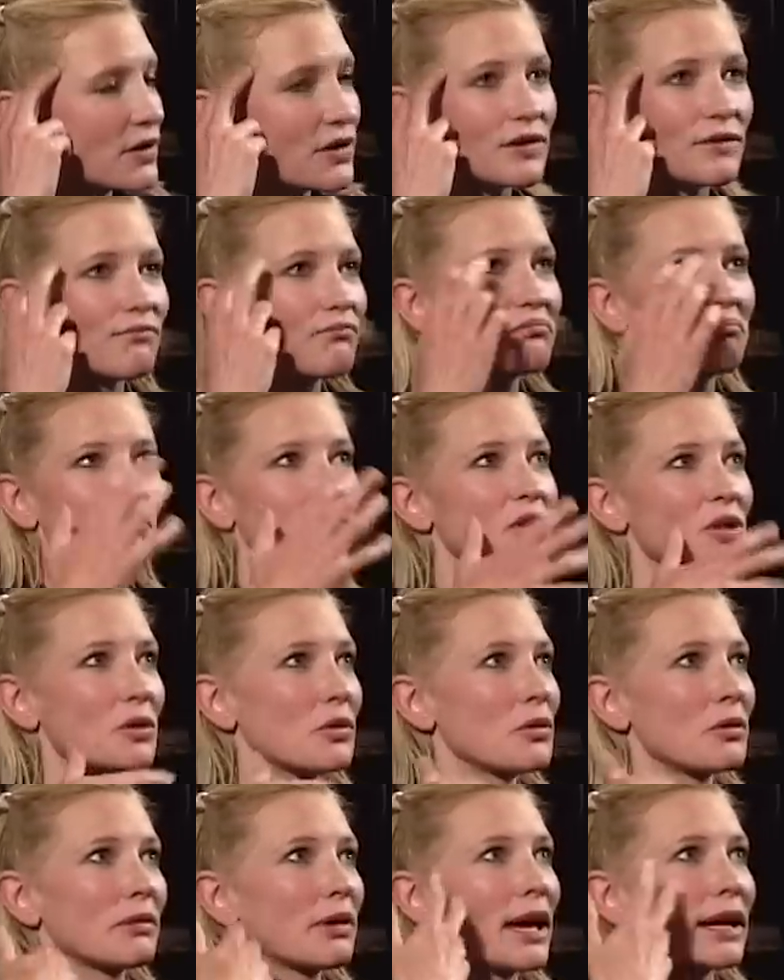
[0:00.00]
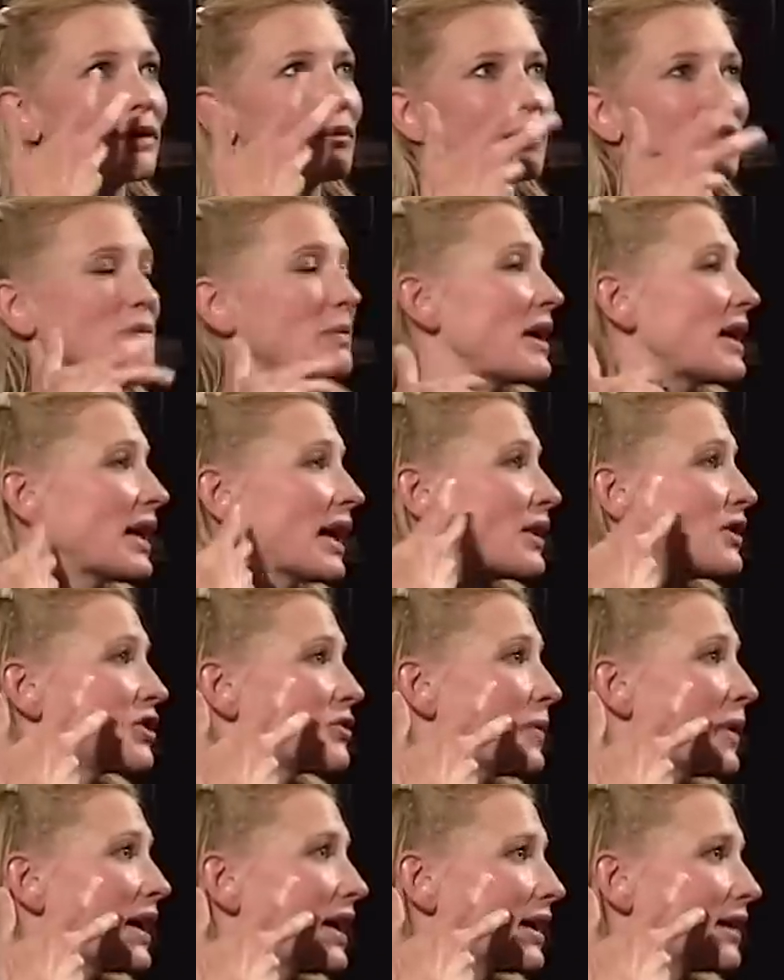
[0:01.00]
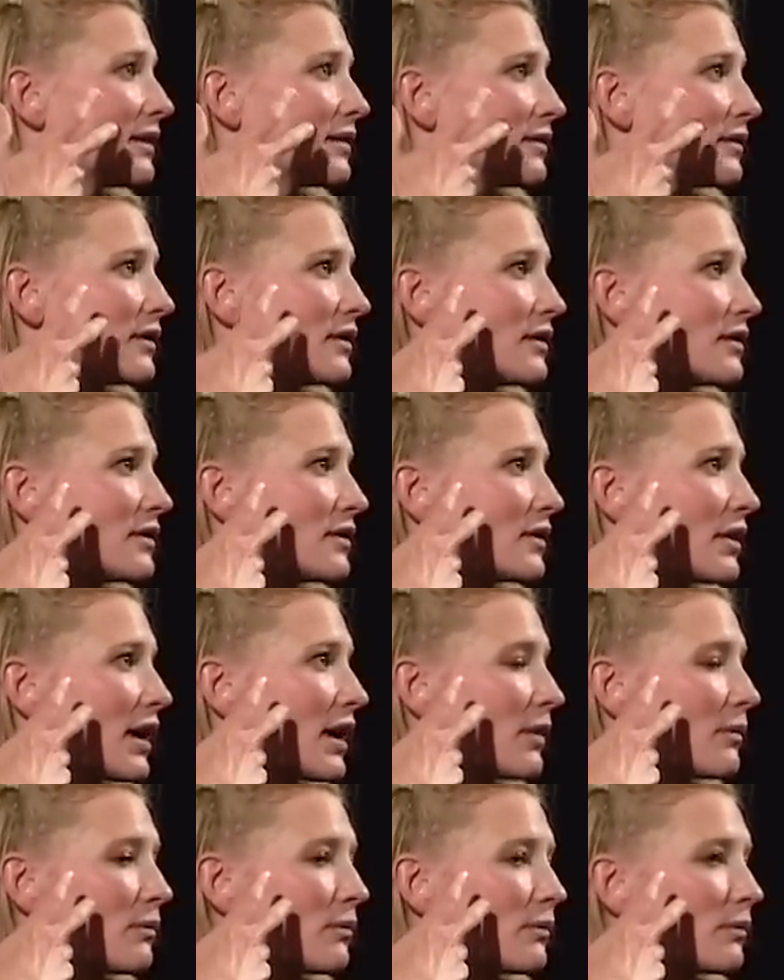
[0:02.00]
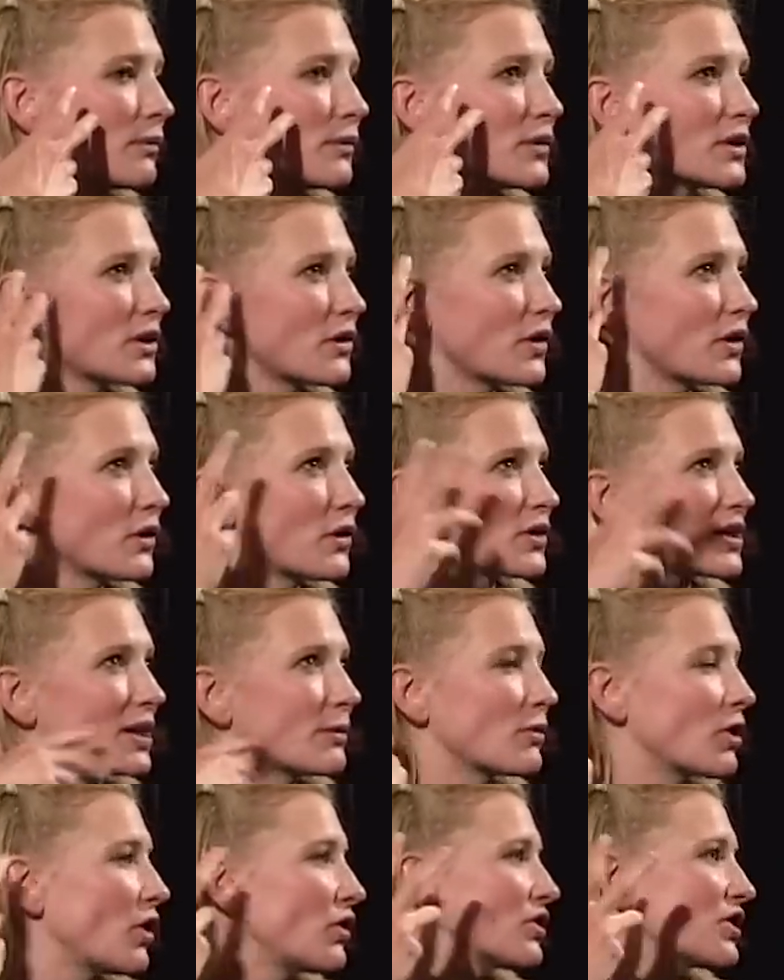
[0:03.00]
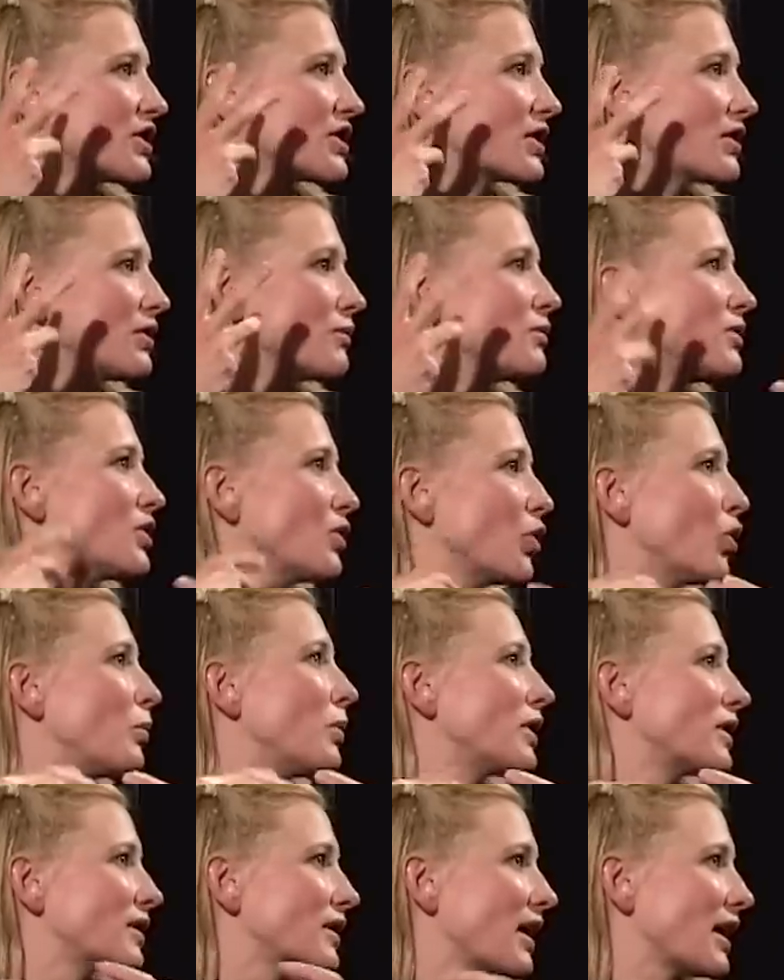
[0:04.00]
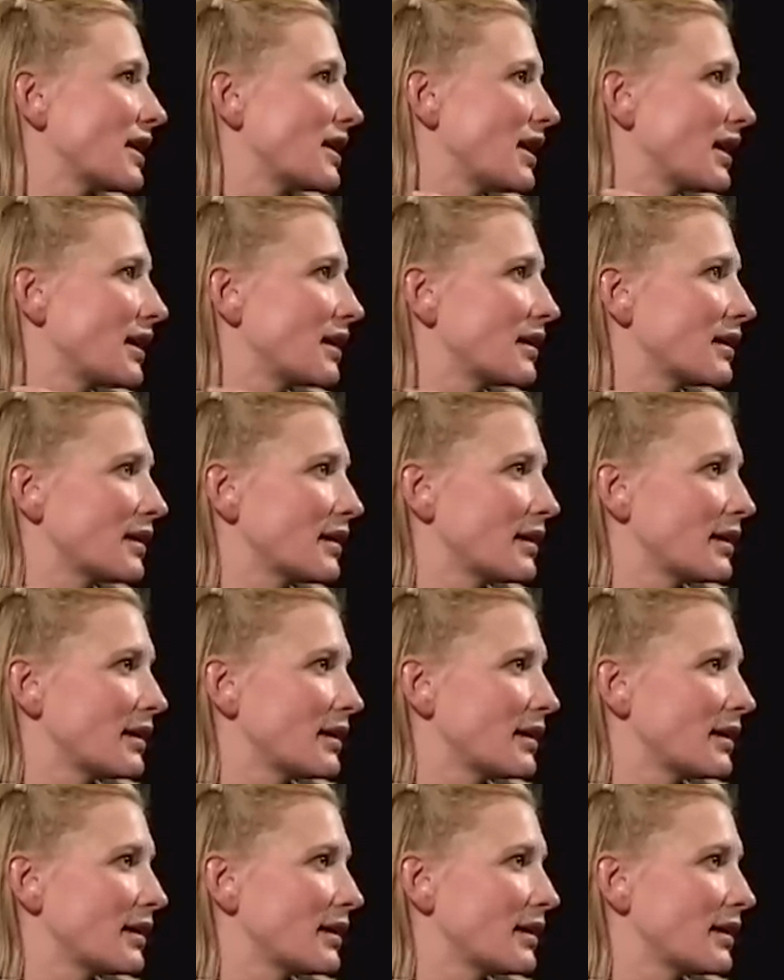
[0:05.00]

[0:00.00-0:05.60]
just talk like, speak like you speak, to, um, so that your subconscious can absorb it, I think.